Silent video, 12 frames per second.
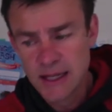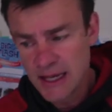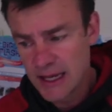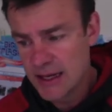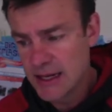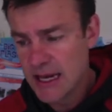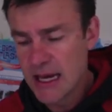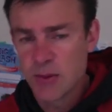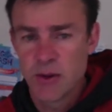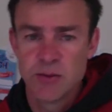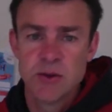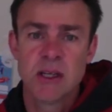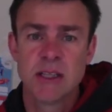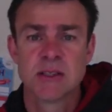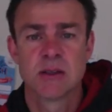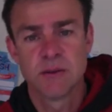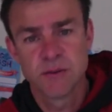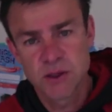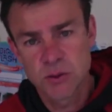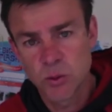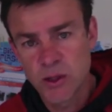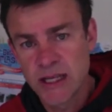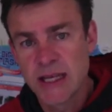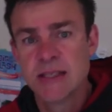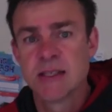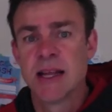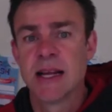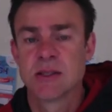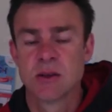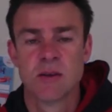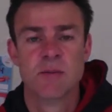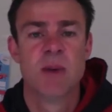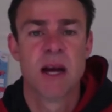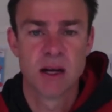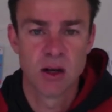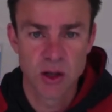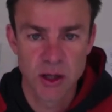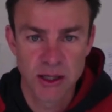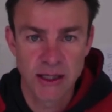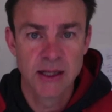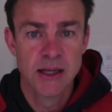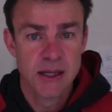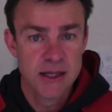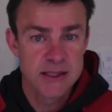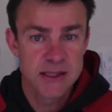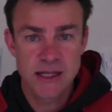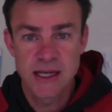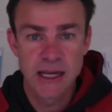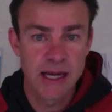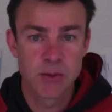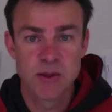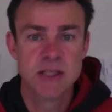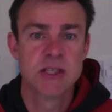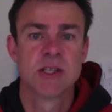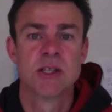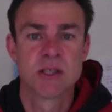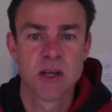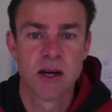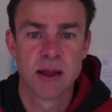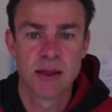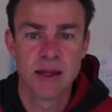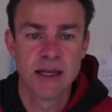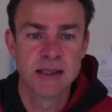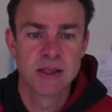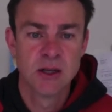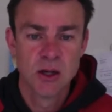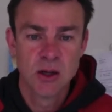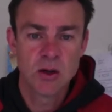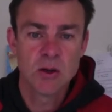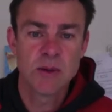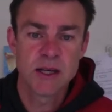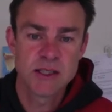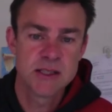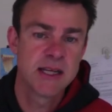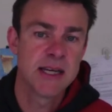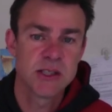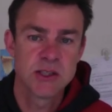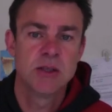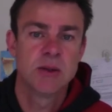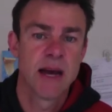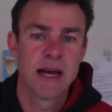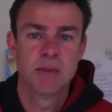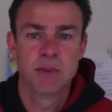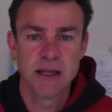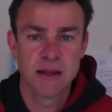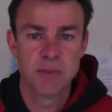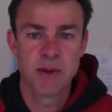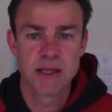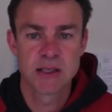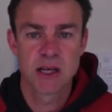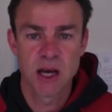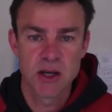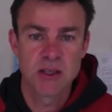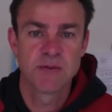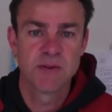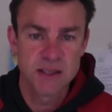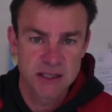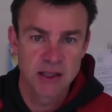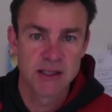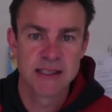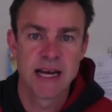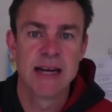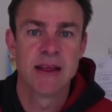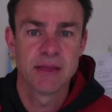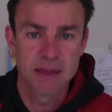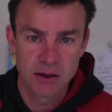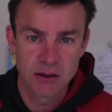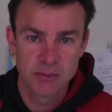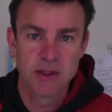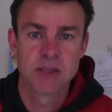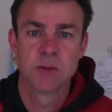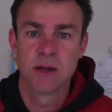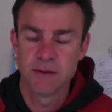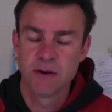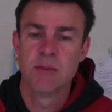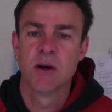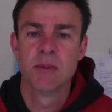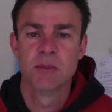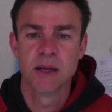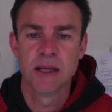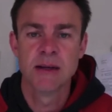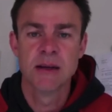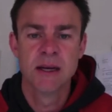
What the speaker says: and now we're really sort of swinging into that sort of motor learning learning, skill acquisition side of things, almost teaching you how to be the best coach, facilitator, therapist, whatever it might be.